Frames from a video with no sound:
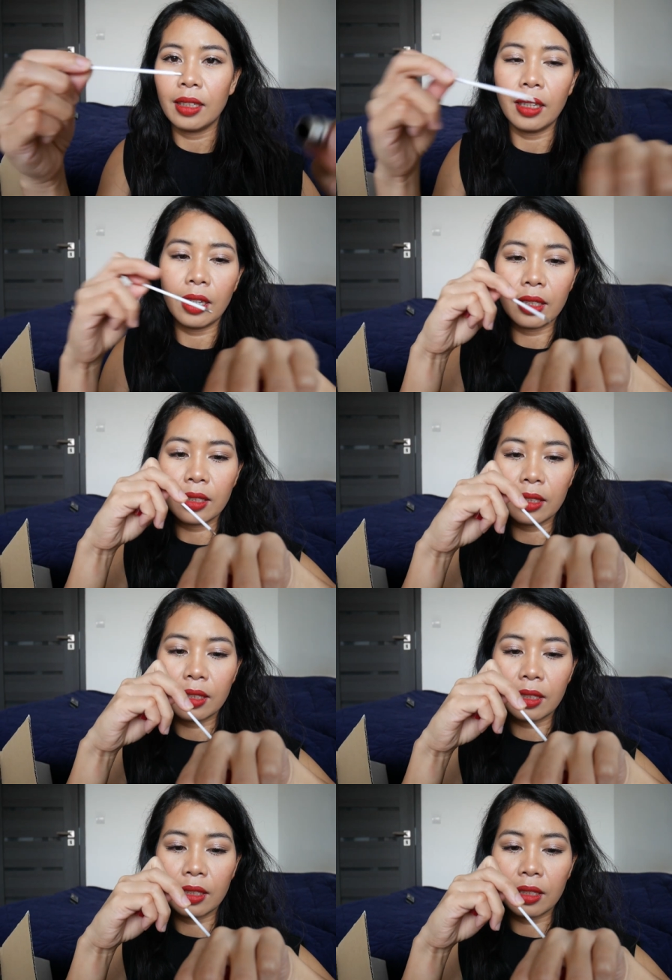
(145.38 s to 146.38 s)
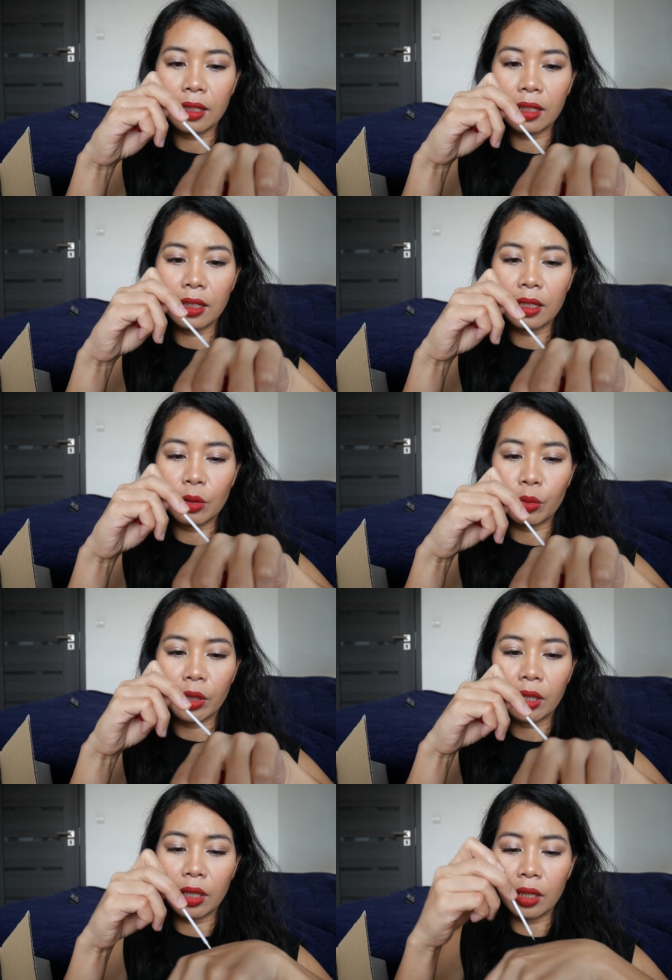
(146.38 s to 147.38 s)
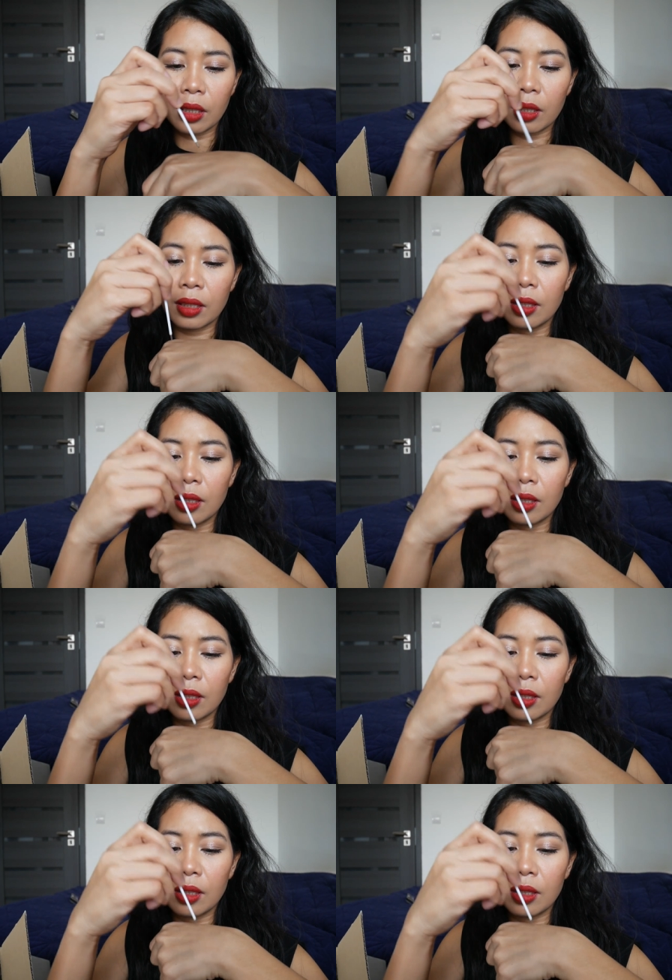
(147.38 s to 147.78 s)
Yes, is it working?